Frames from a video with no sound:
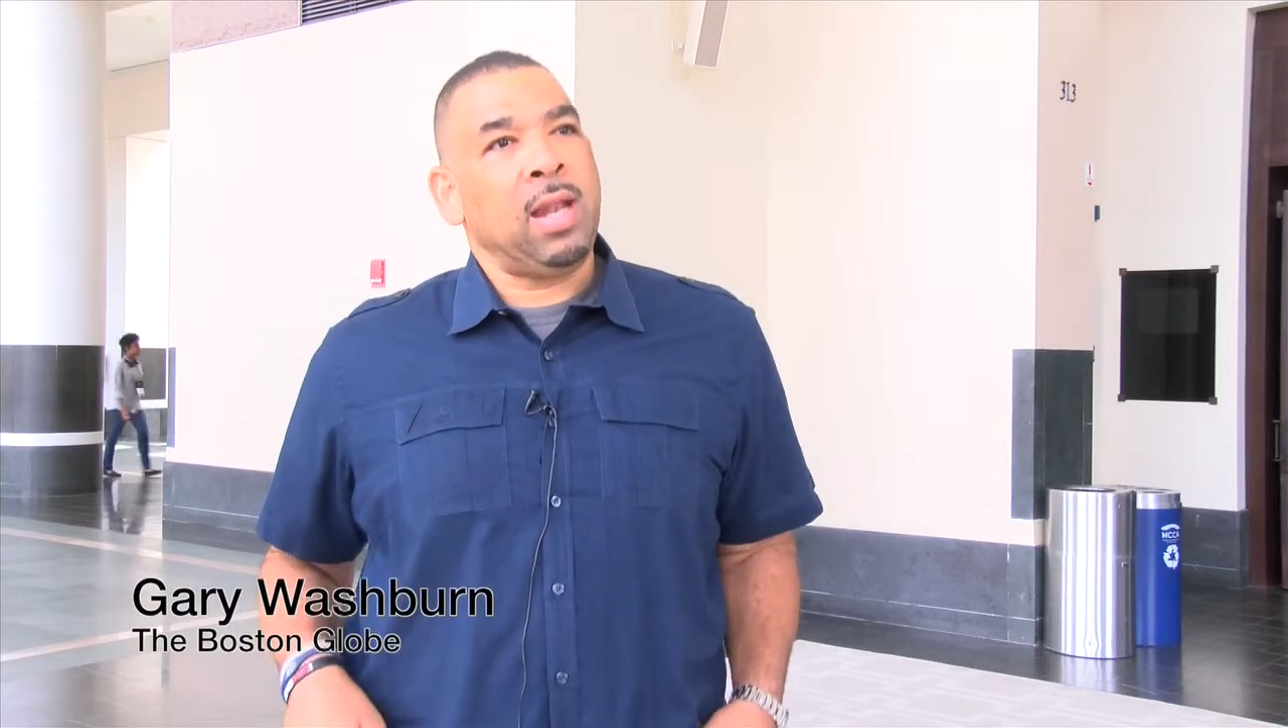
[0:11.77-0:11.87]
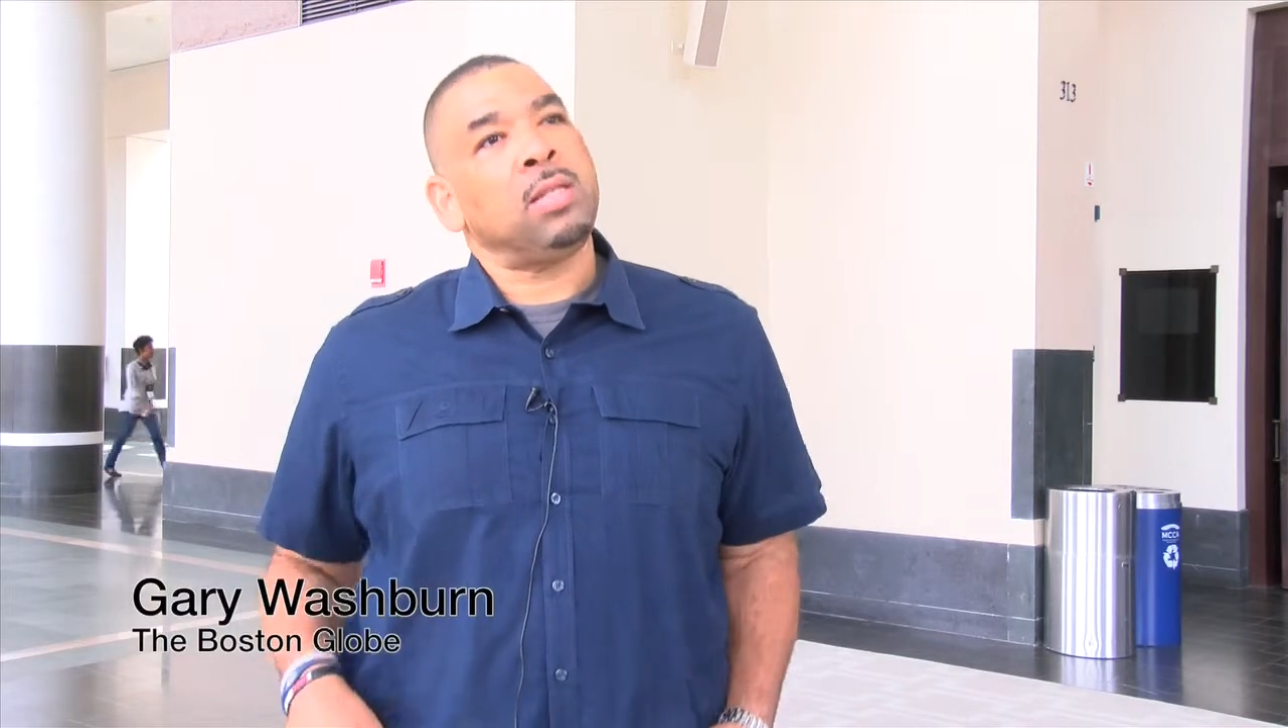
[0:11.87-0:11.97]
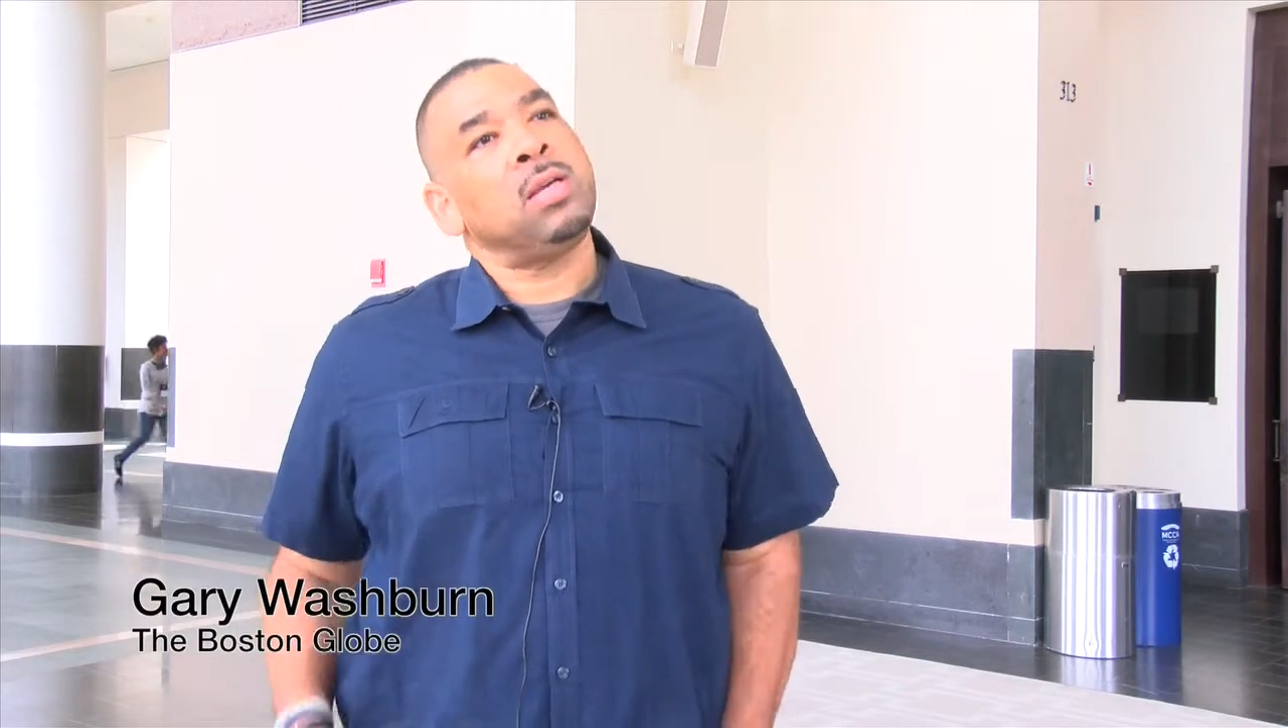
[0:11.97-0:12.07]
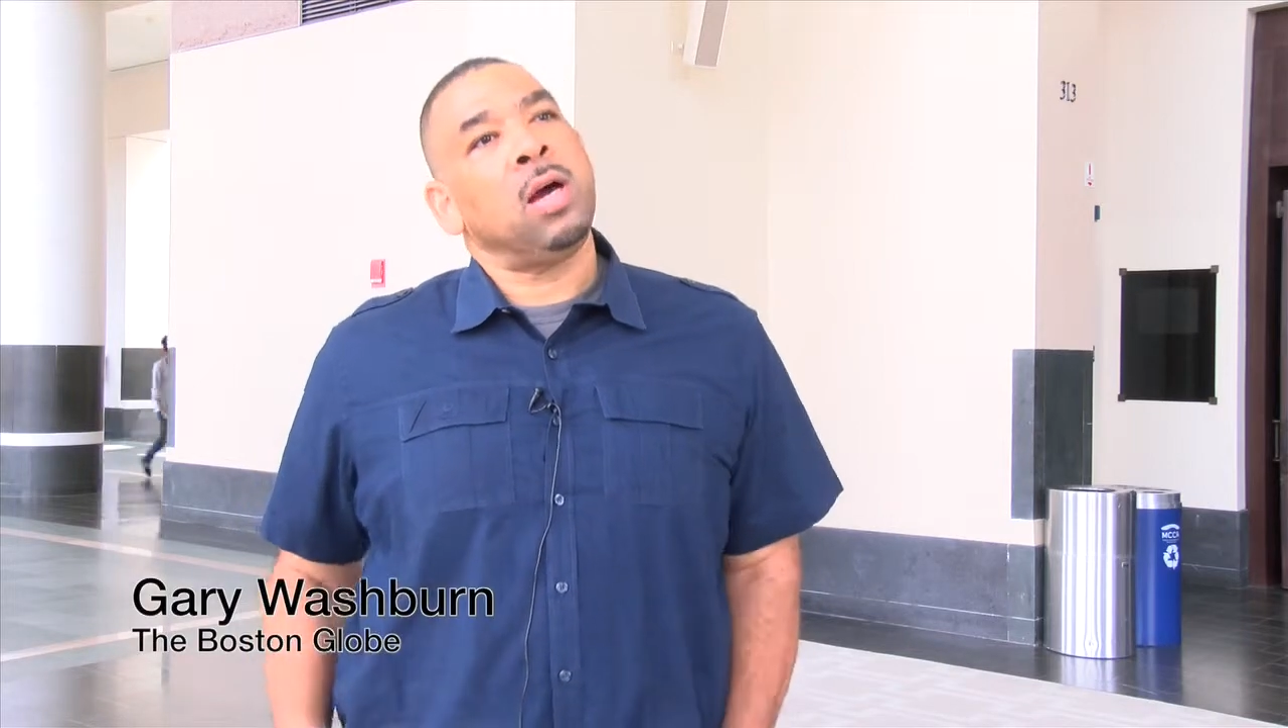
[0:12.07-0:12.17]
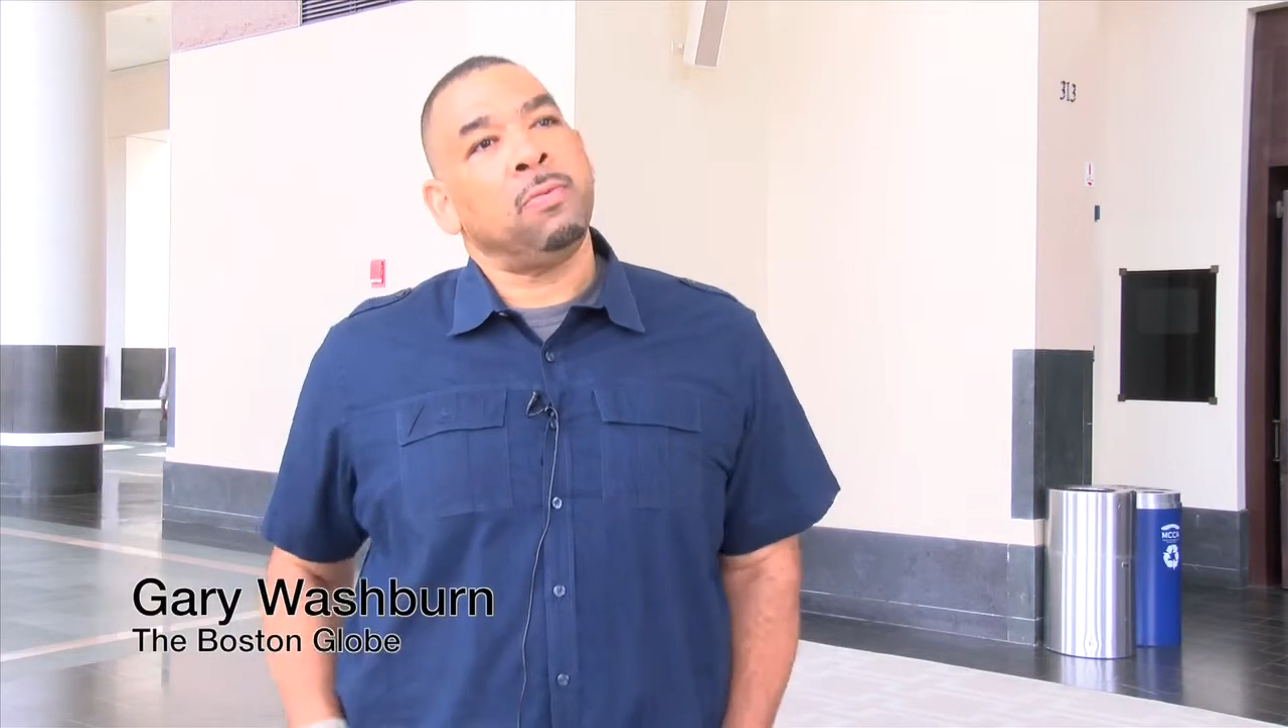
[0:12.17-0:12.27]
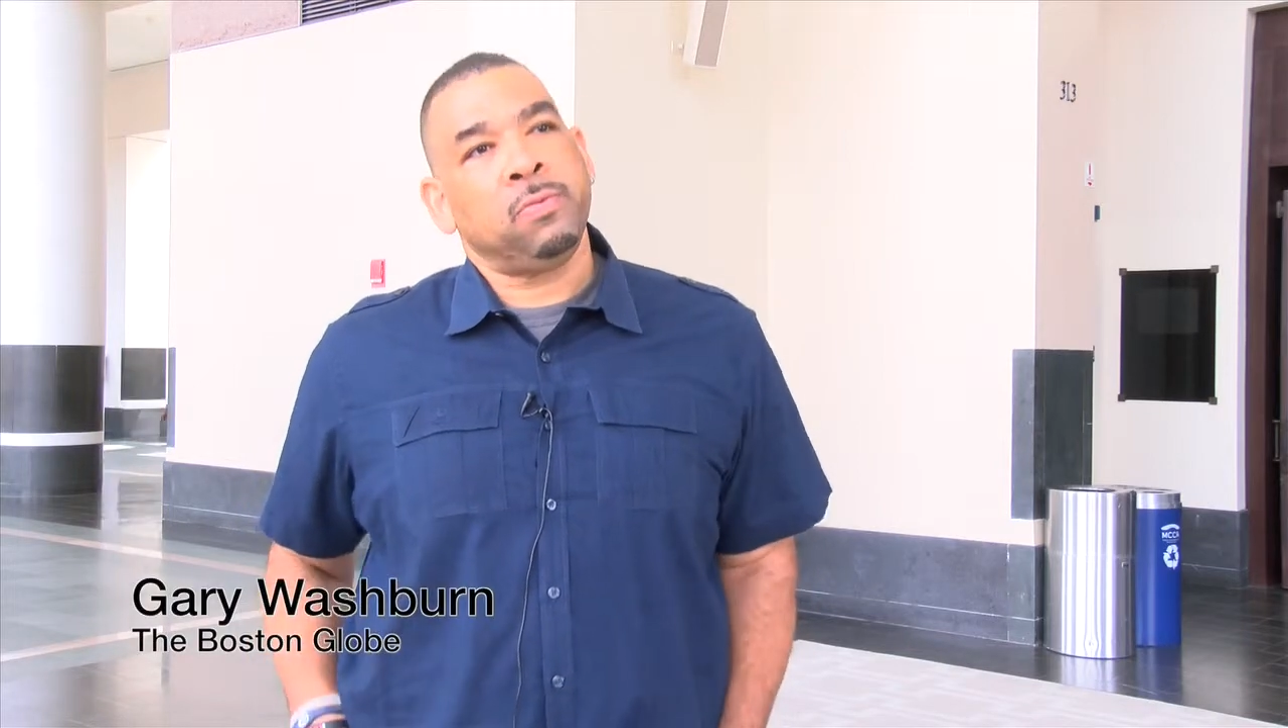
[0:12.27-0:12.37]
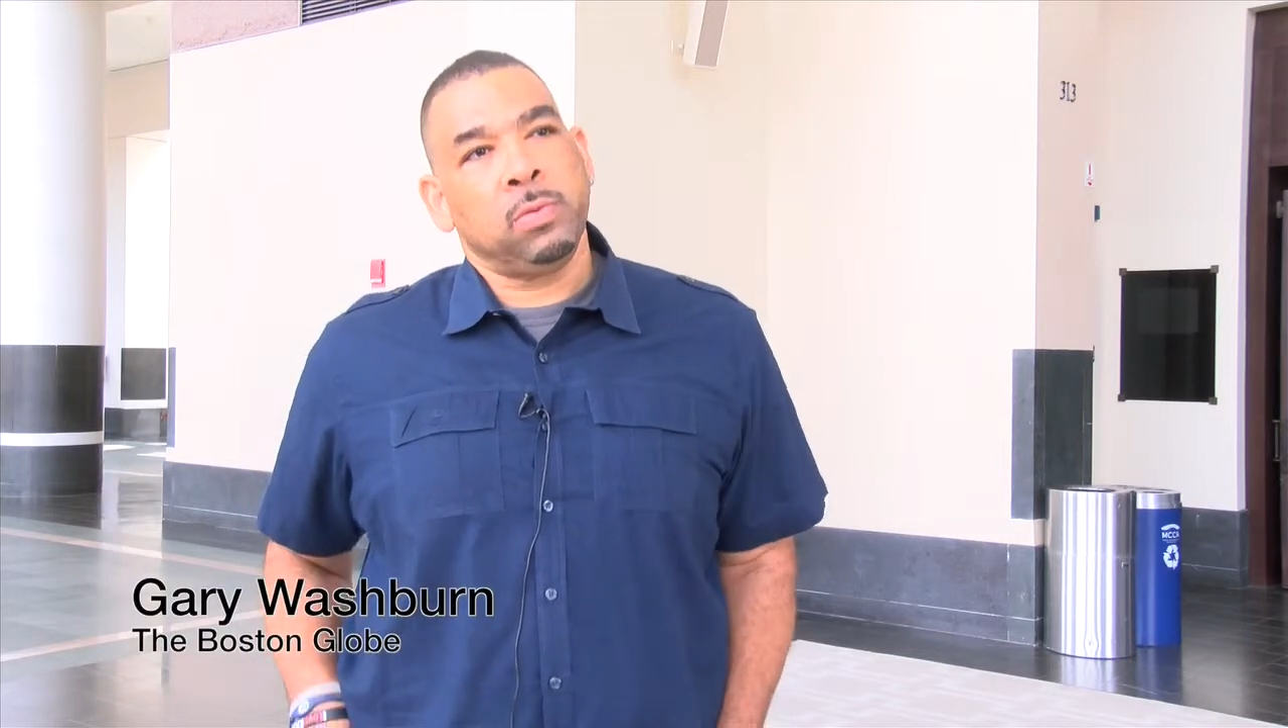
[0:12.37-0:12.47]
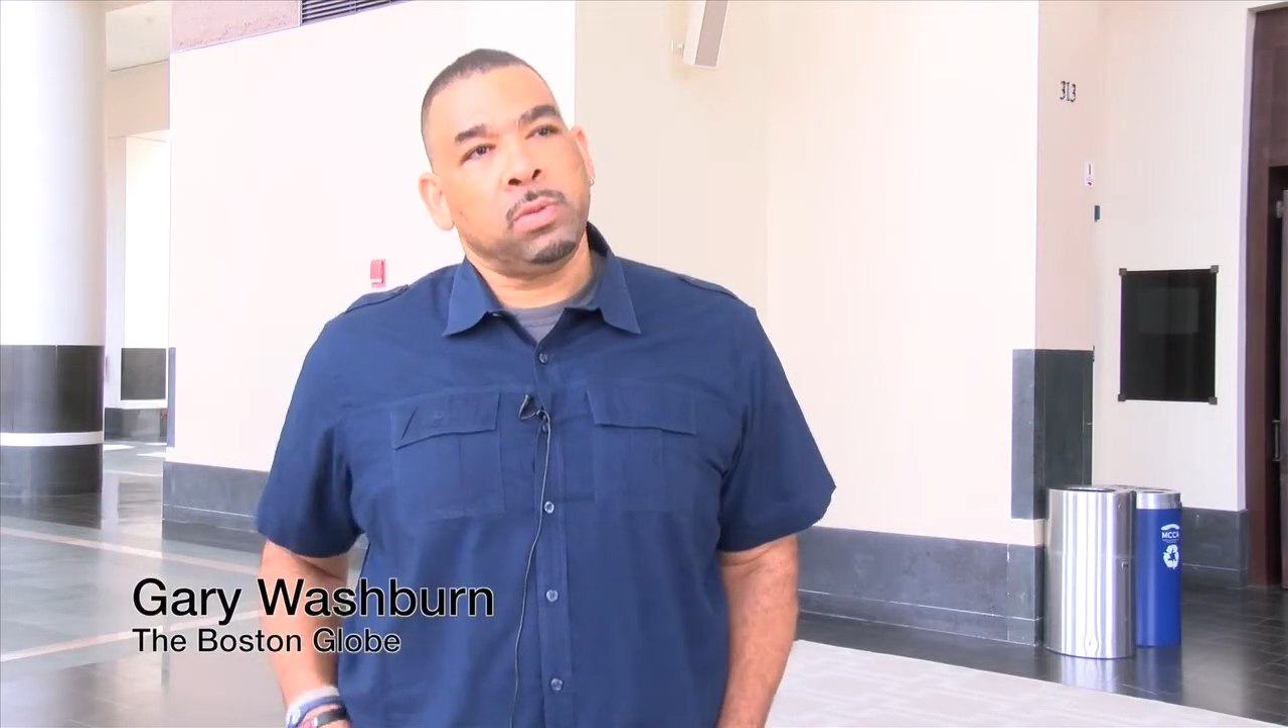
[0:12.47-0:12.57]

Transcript: a tough